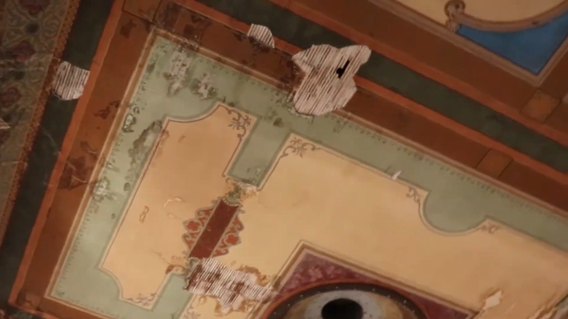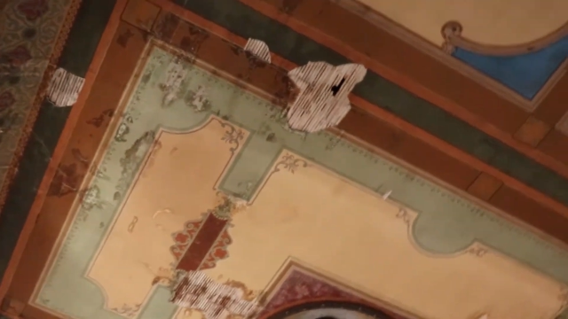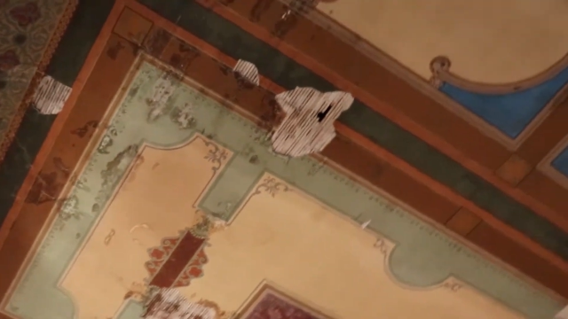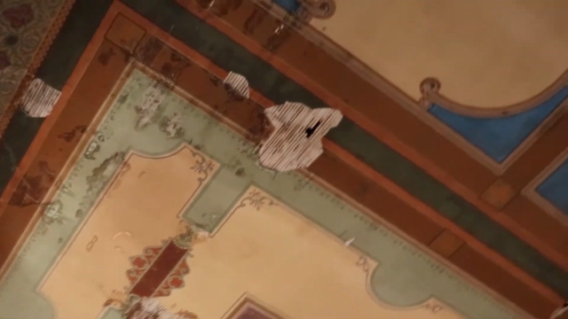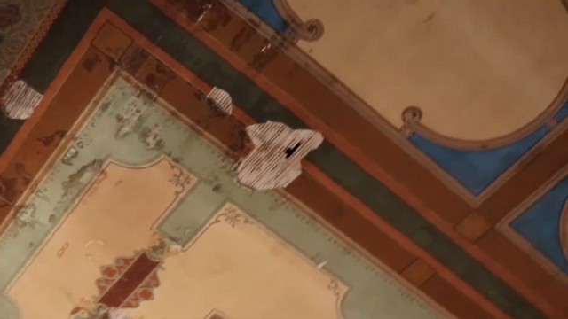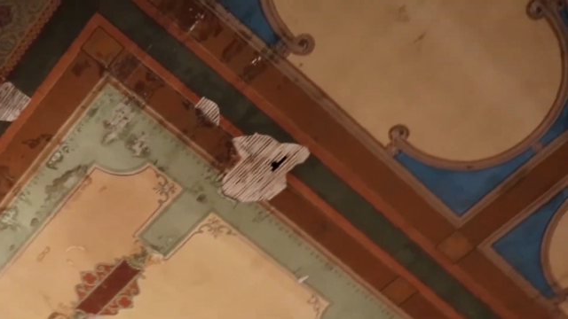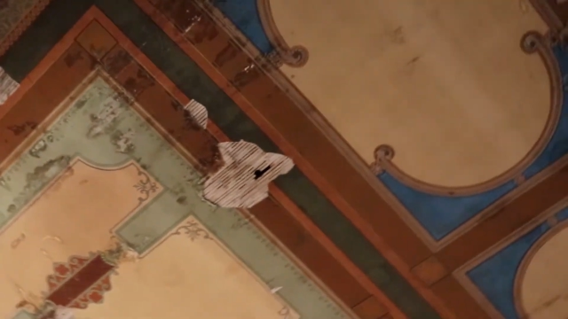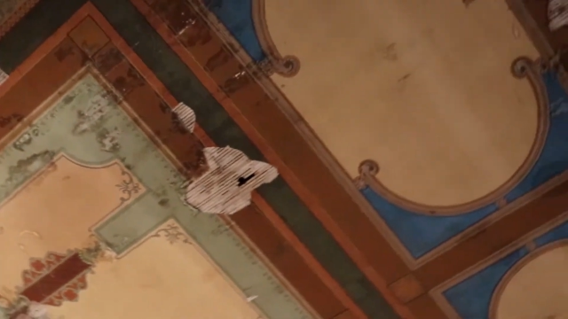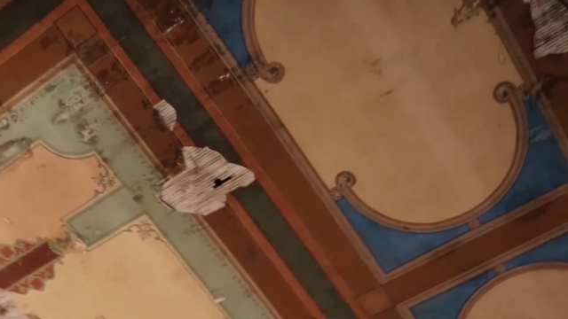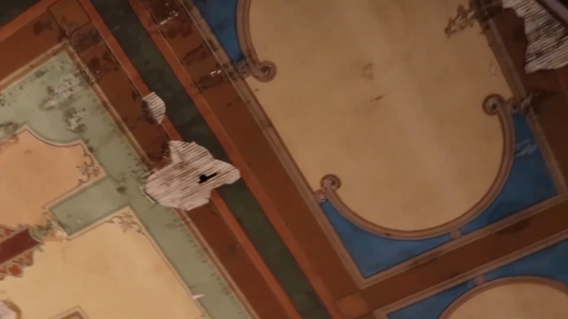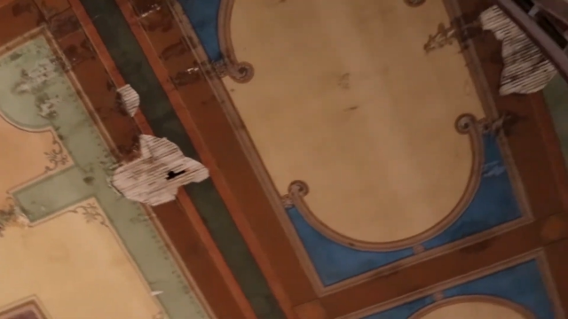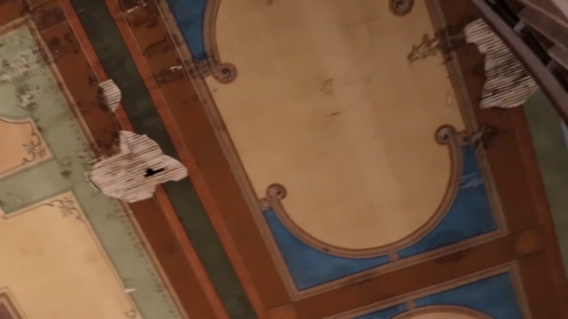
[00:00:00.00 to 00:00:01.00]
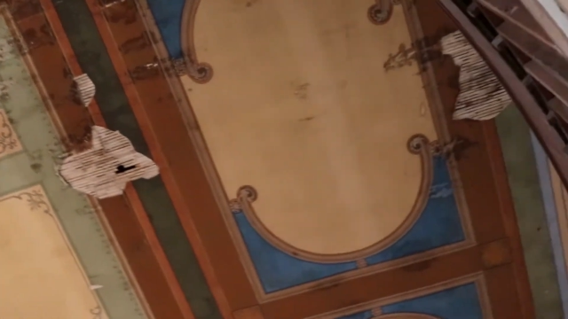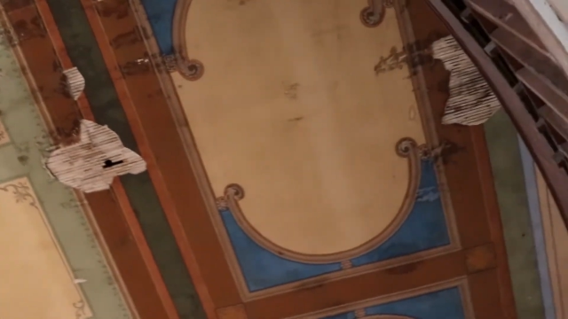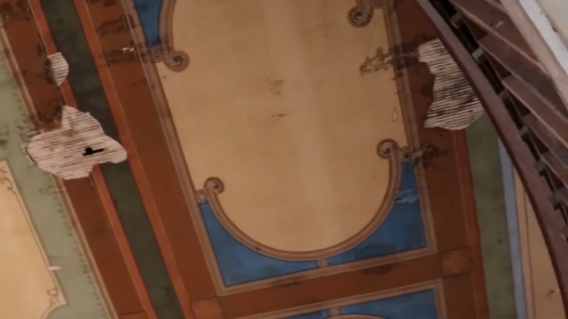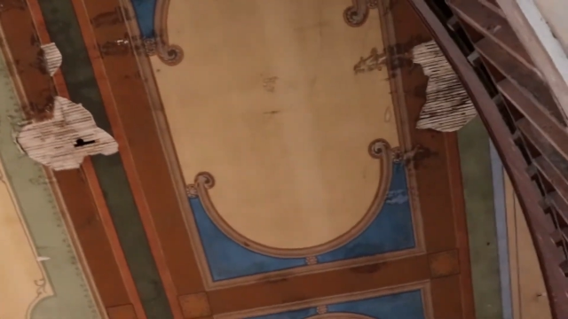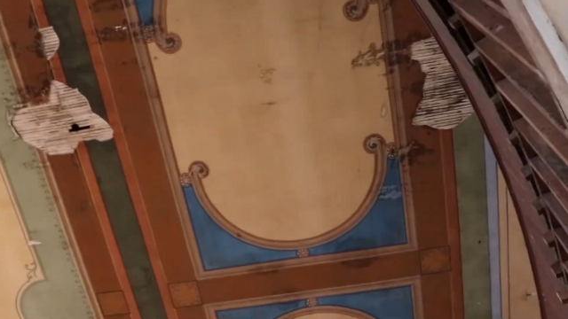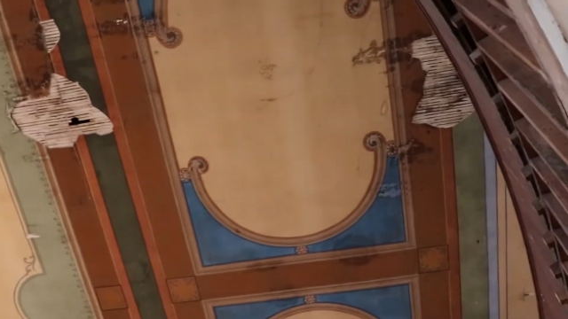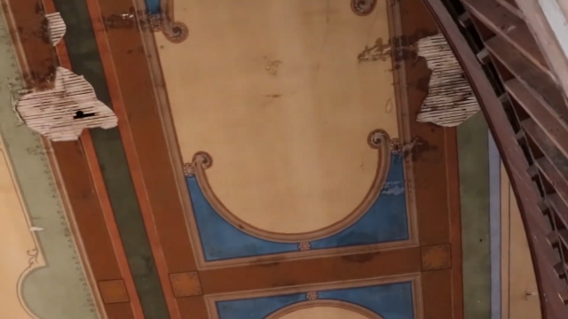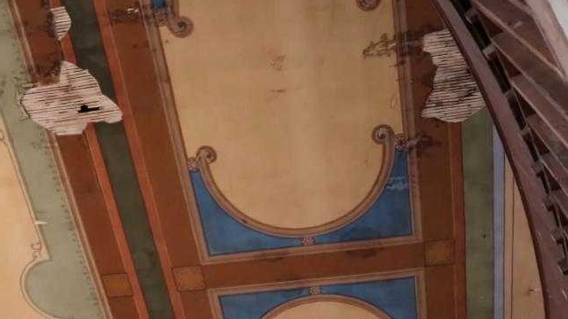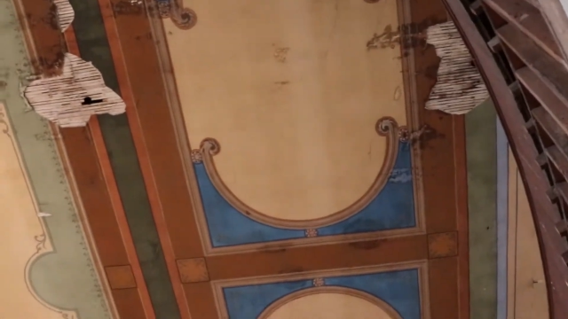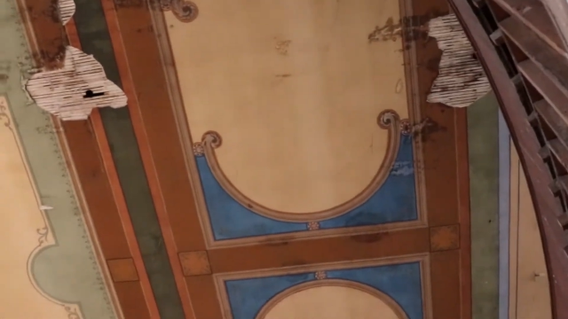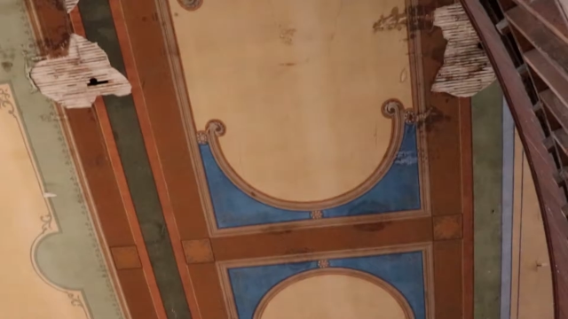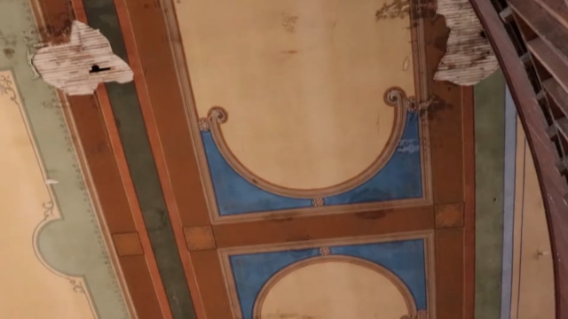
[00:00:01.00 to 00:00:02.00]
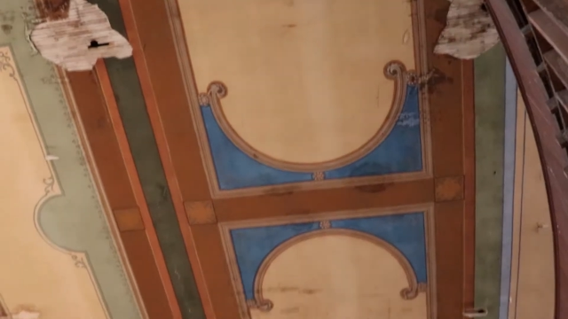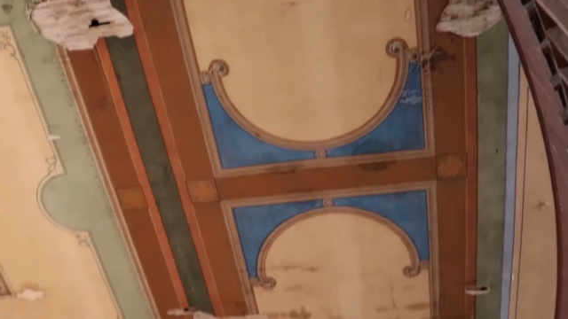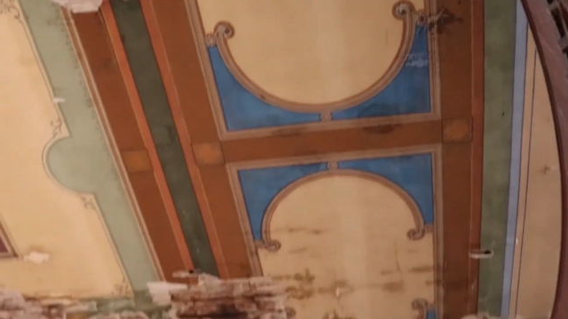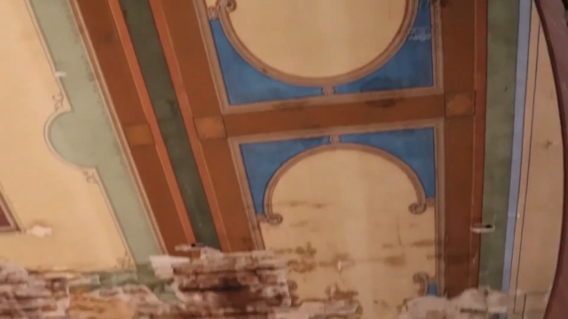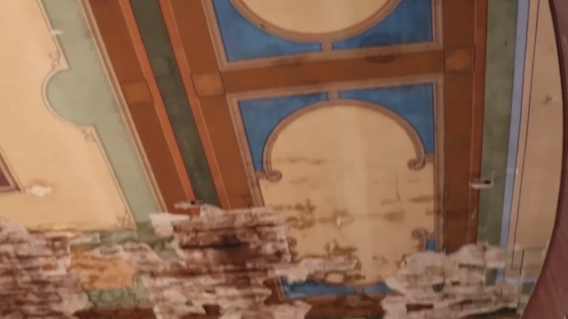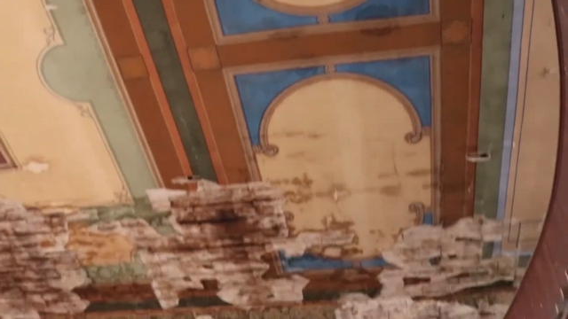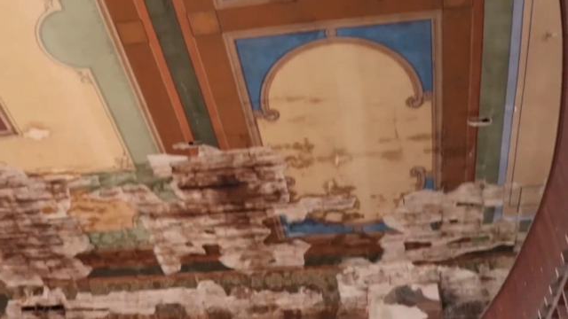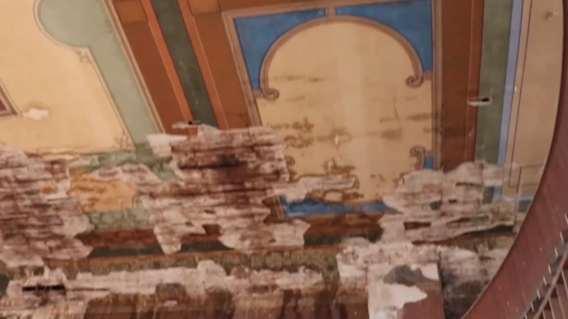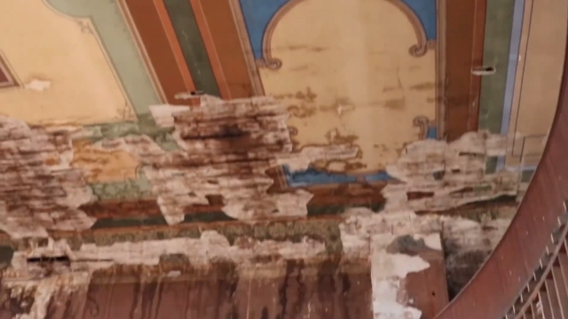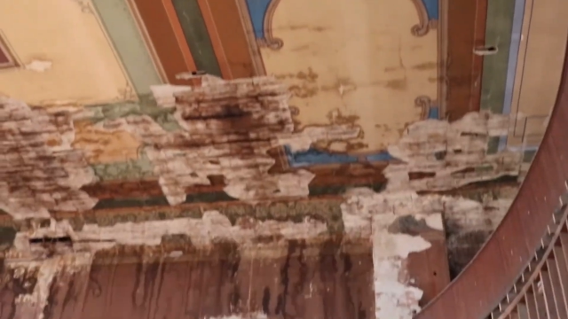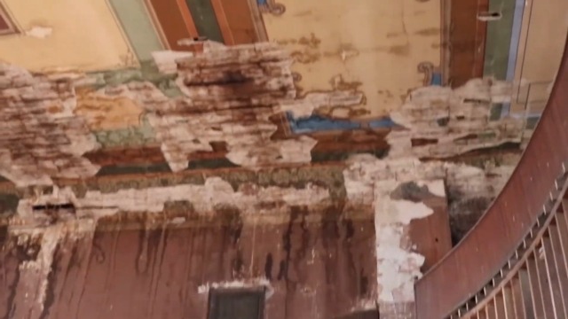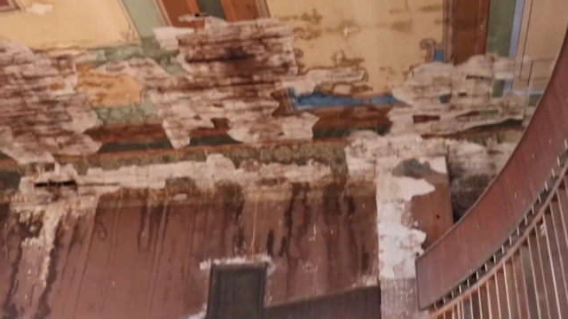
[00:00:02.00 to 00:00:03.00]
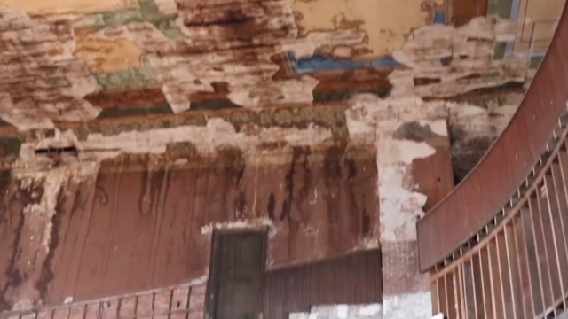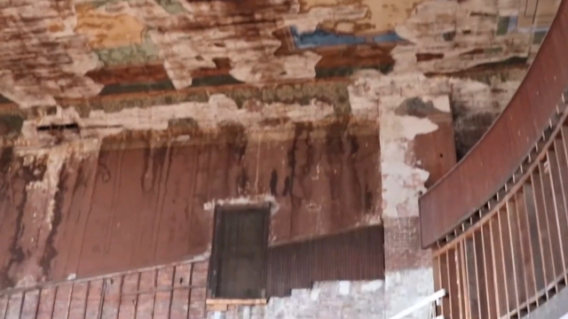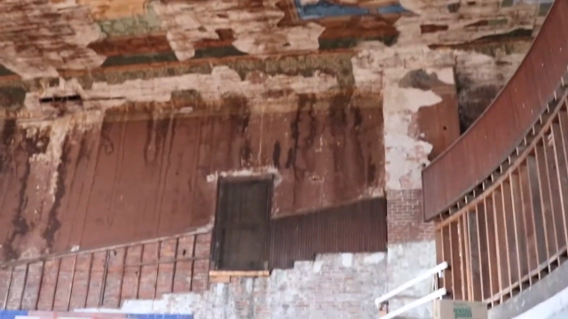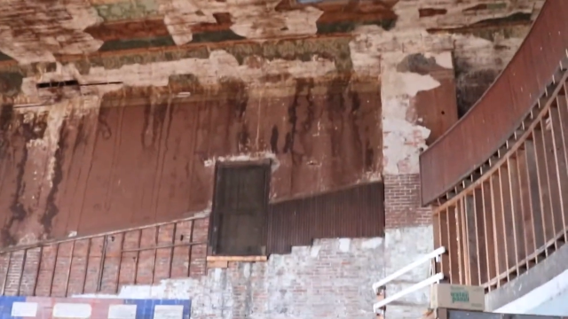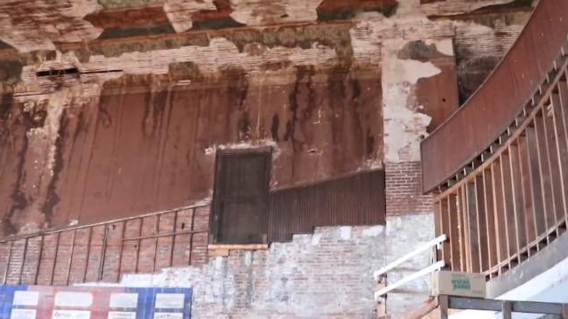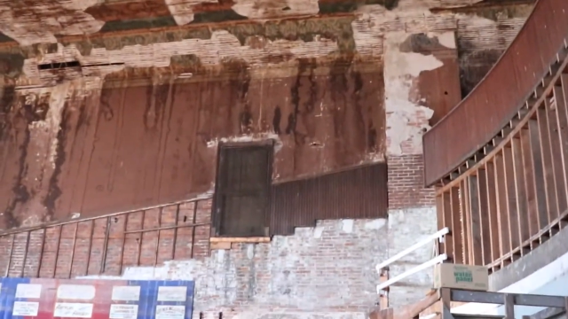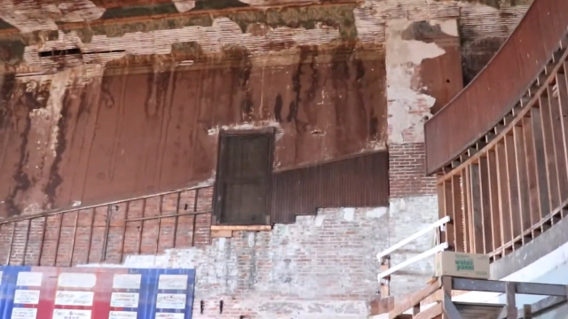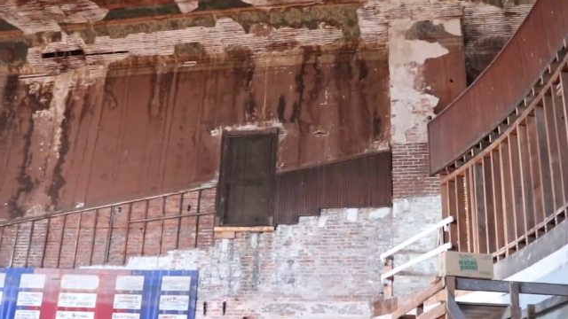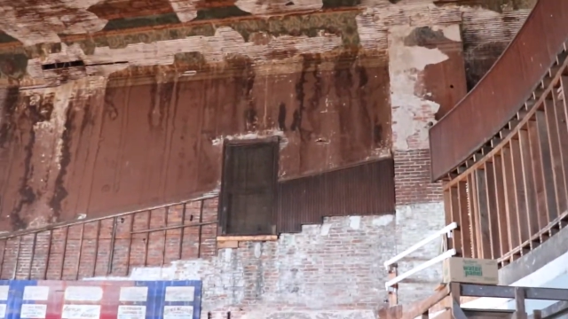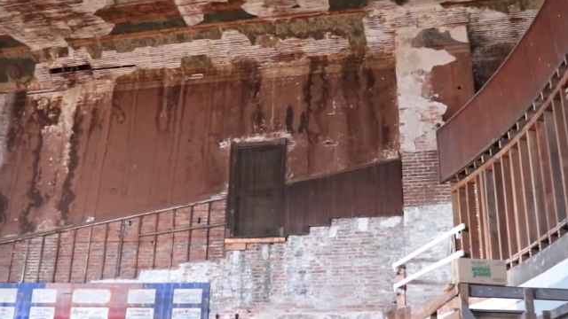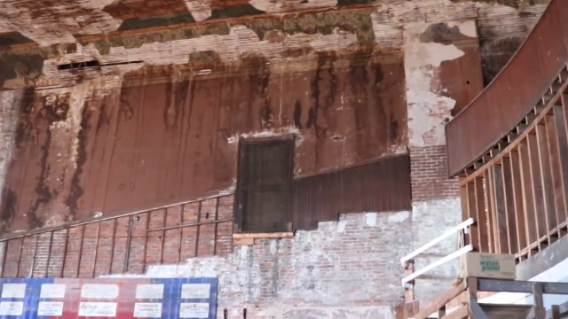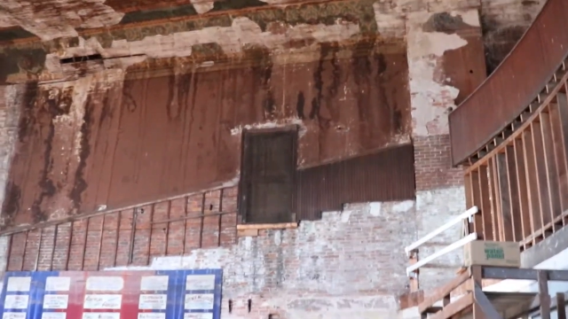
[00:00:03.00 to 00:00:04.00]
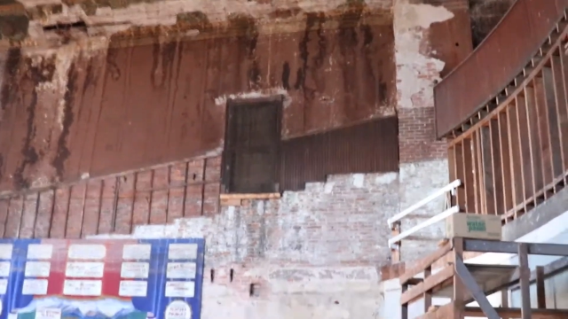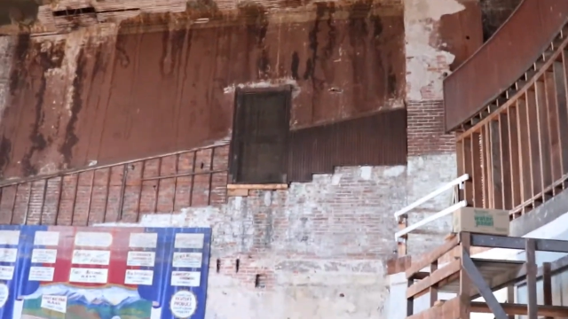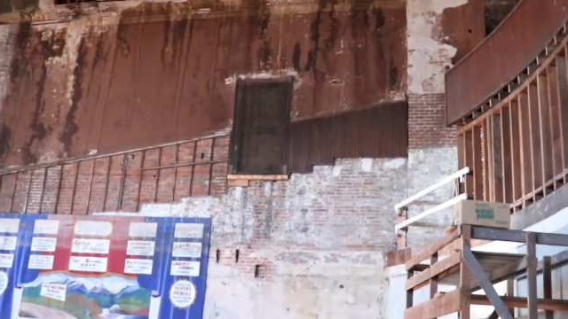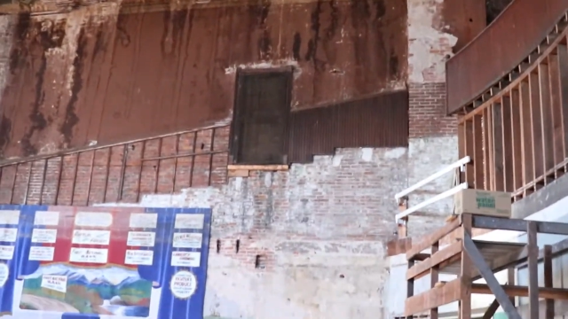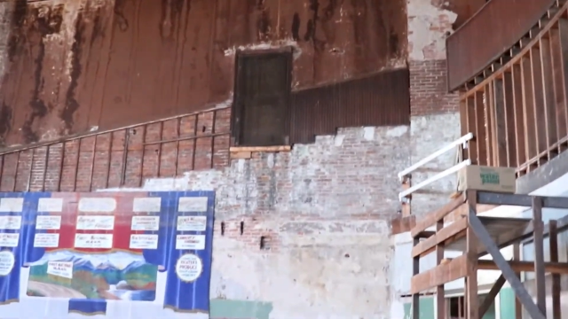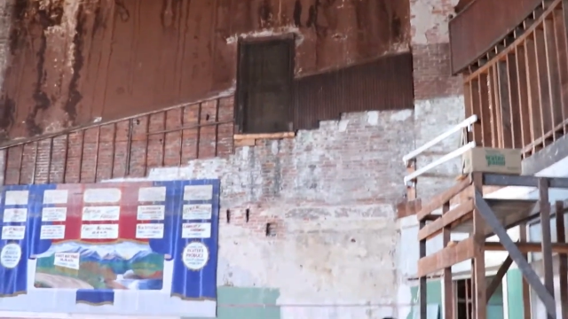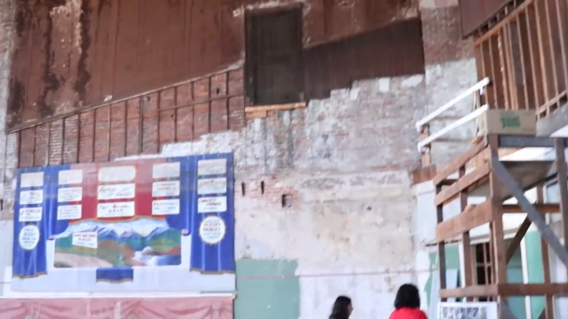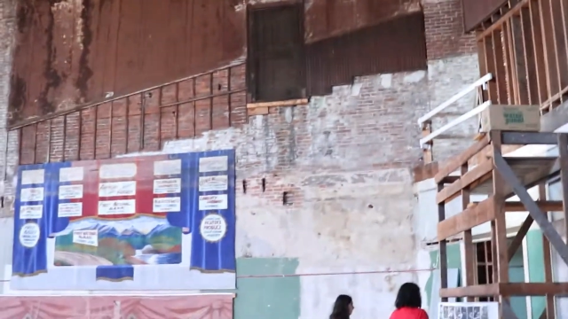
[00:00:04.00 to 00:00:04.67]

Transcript: Nobody's mouth can be seen.